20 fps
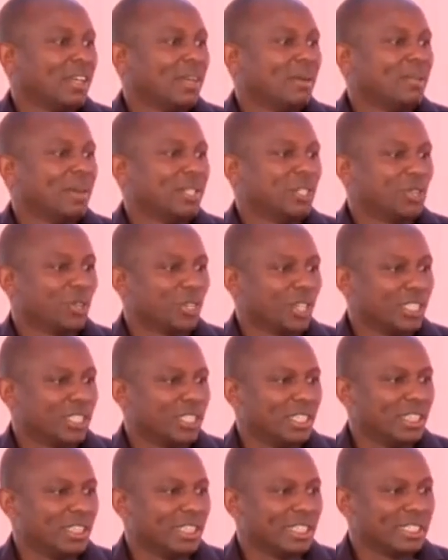
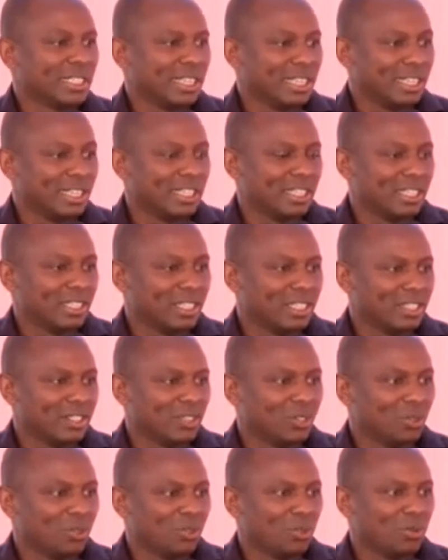majority in the Senate
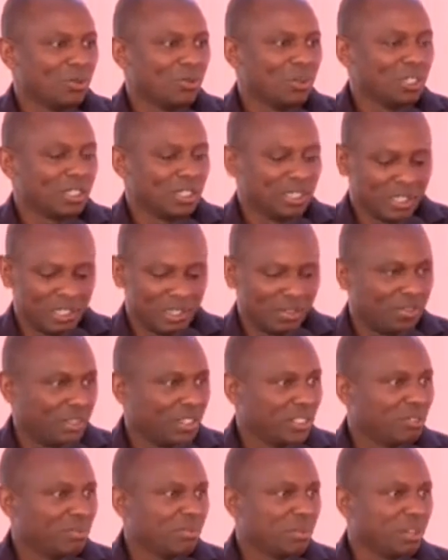to give
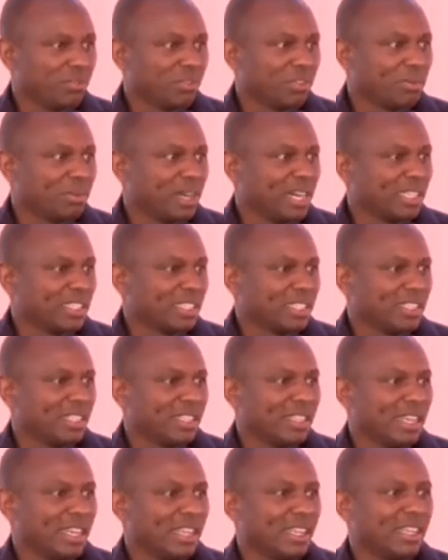his brief remarks,
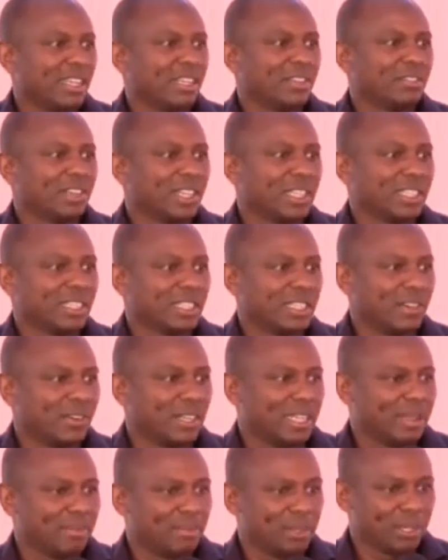then invite our
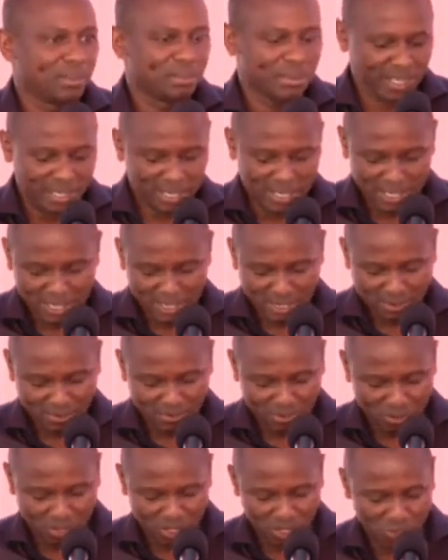Deputy President
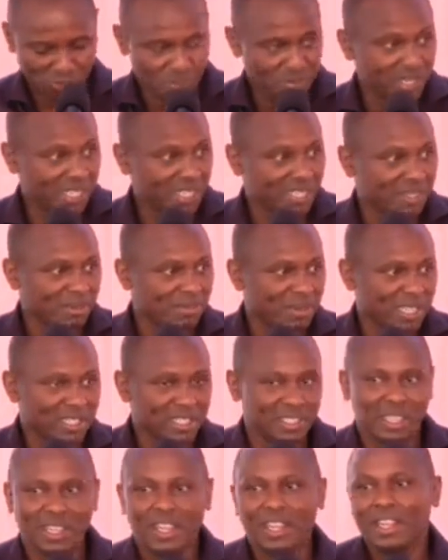for his opening remarks.